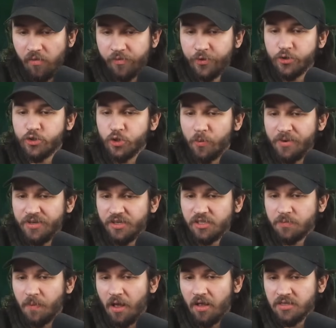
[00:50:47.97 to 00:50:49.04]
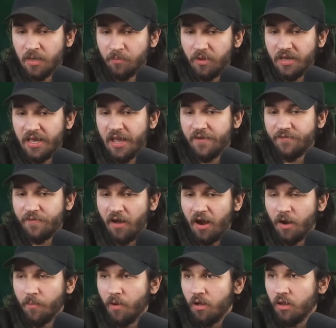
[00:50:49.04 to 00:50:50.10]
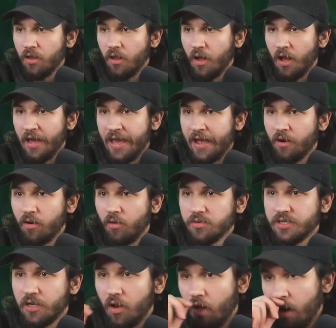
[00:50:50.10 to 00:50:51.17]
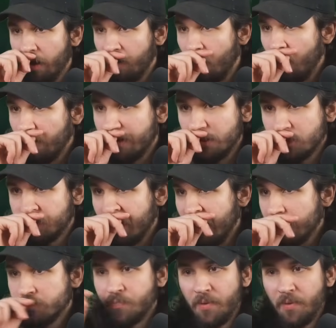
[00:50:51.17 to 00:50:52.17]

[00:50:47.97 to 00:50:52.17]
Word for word: There's so many good spells. I'm looking at Fireball, uh, Arrows, and Log. All good spells.